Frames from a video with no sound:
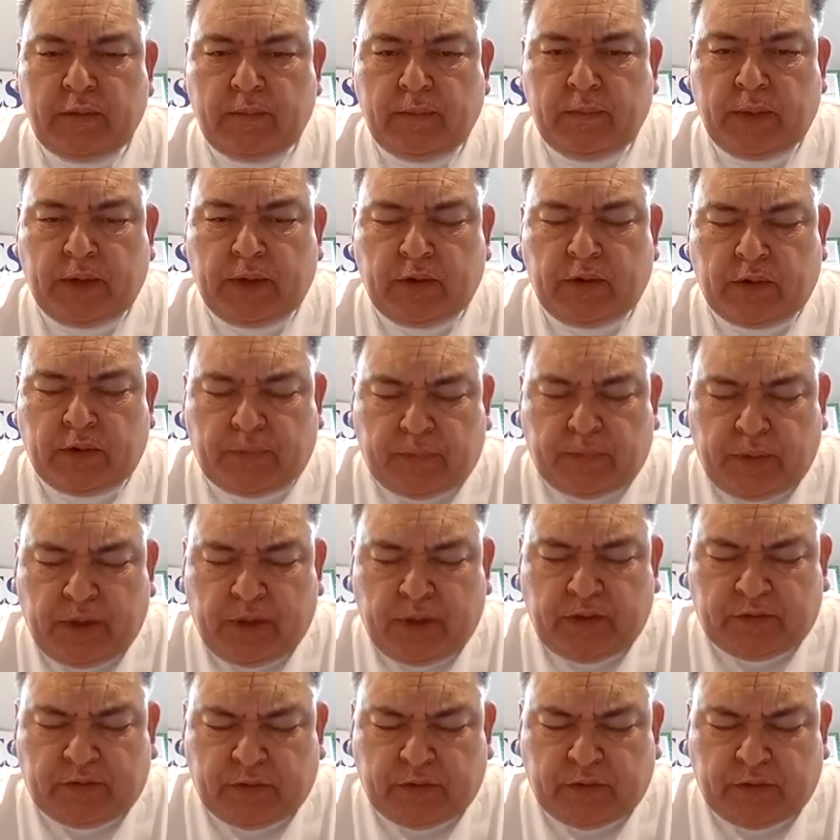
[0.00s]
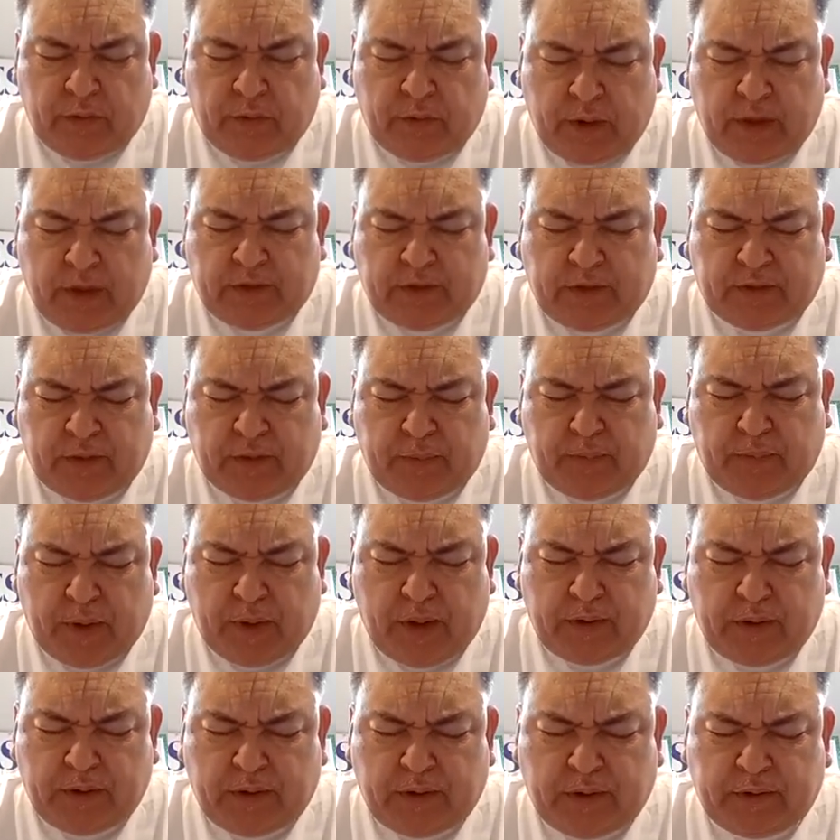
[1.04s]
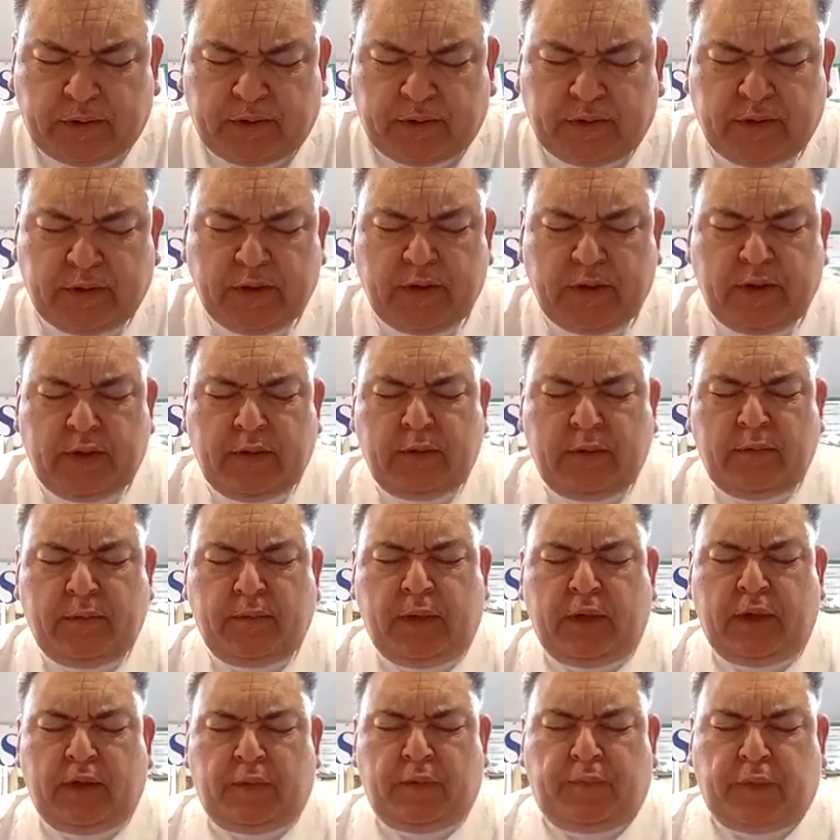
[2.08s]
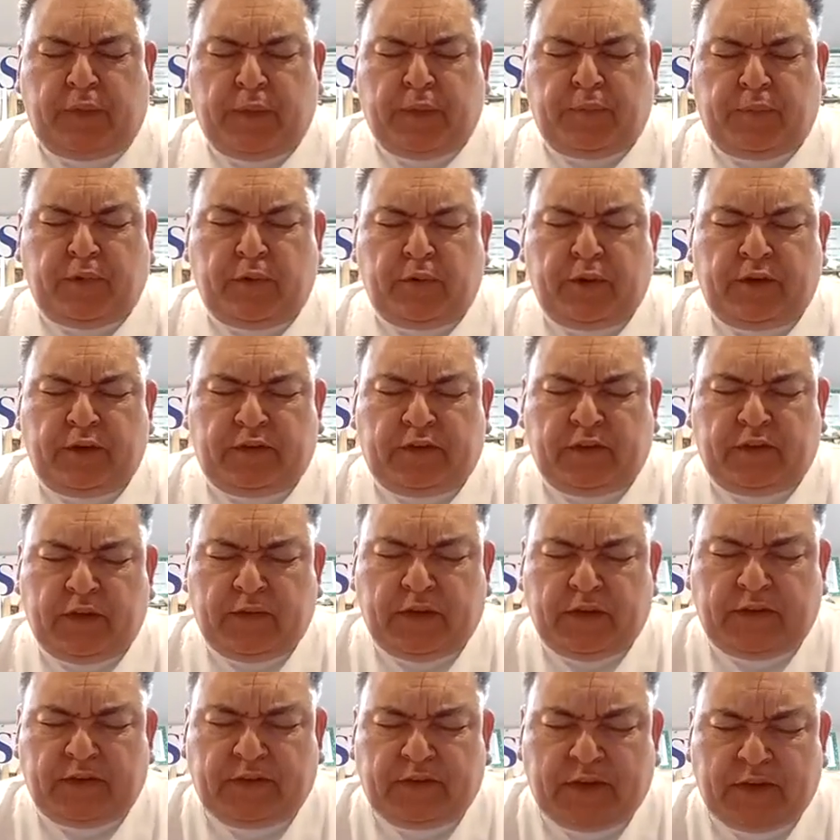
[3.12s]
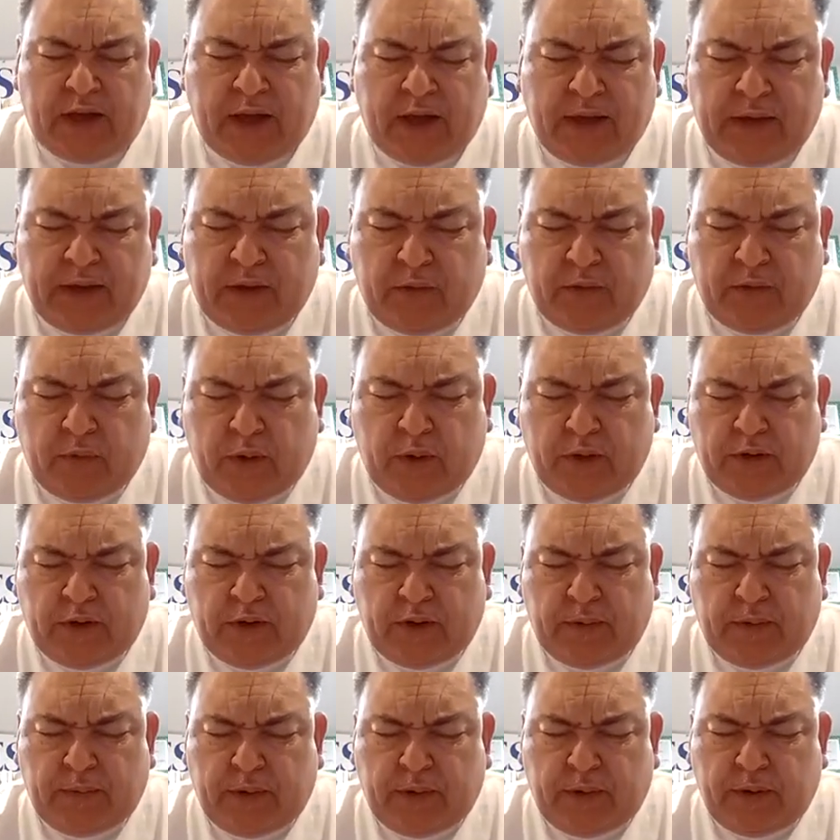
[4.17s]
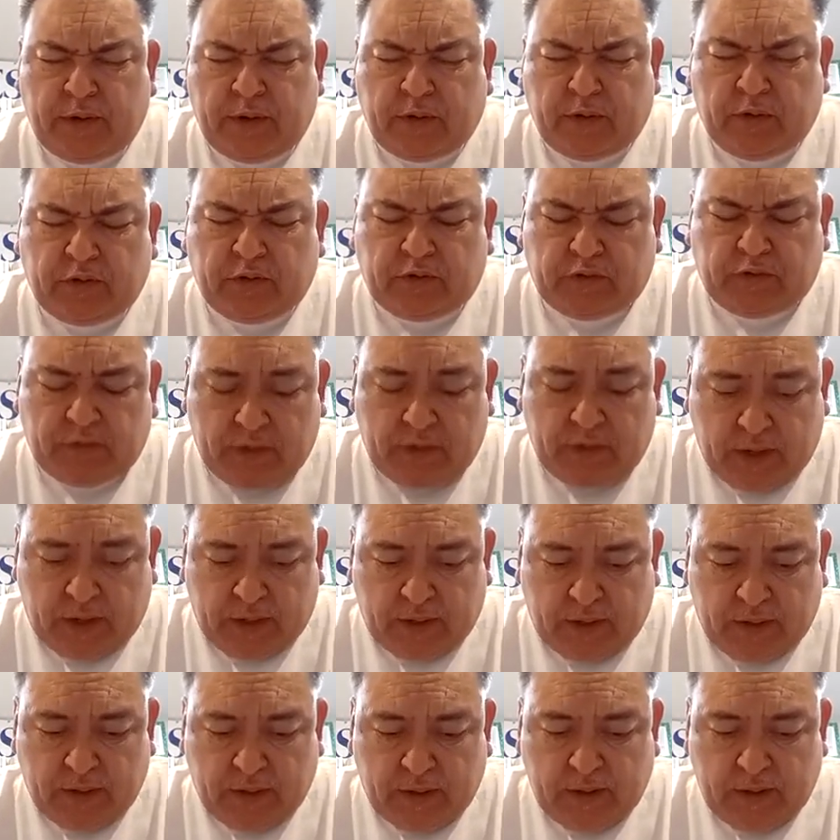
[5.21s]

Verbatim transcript: May your peace rest upon us. May your people receive a sign, a wonder, and a miracle tonight.